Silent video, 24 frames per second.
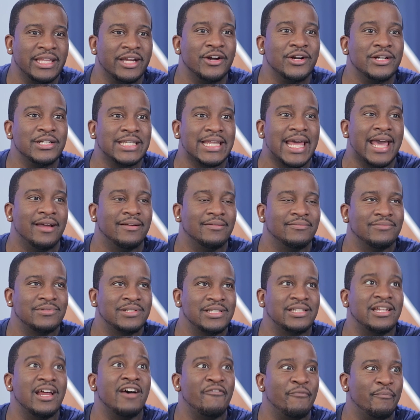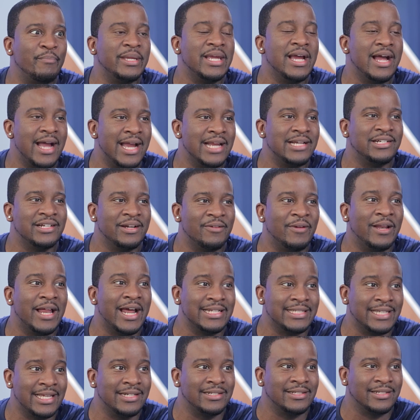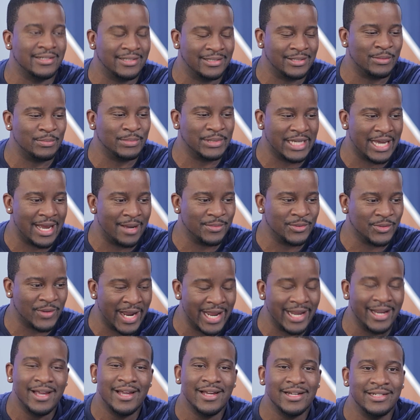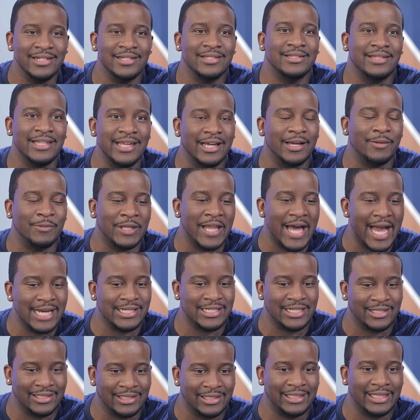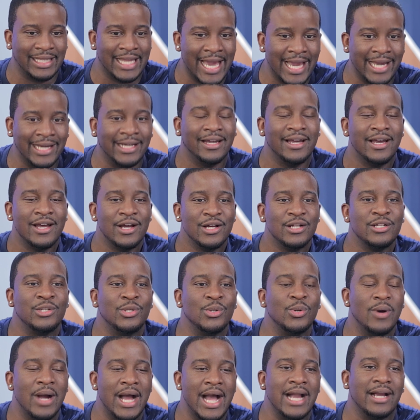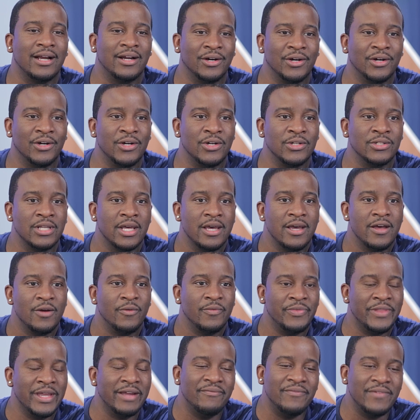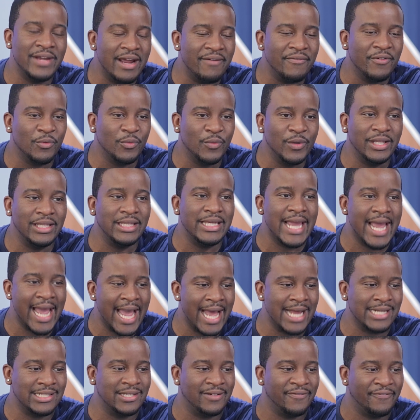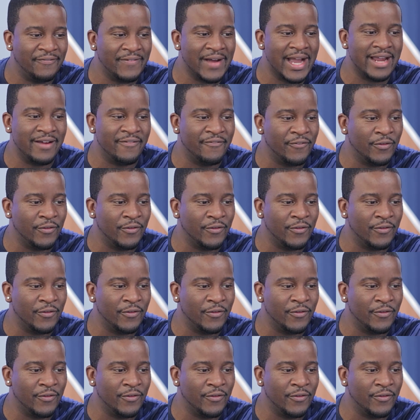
there's stuff behind generalizations sometimes, right? Just think logically. Like, 2 hot girls, they've never really had to fight